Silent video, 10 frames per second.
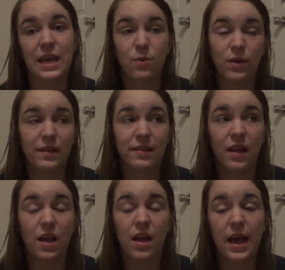It was
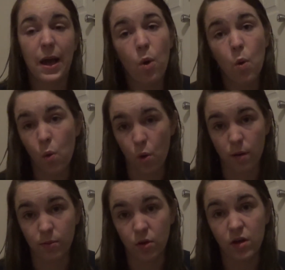
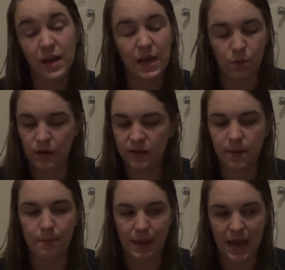horrible. It was
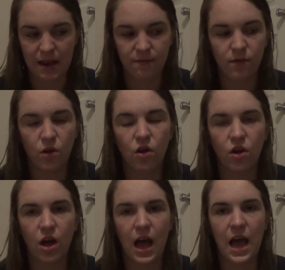painful,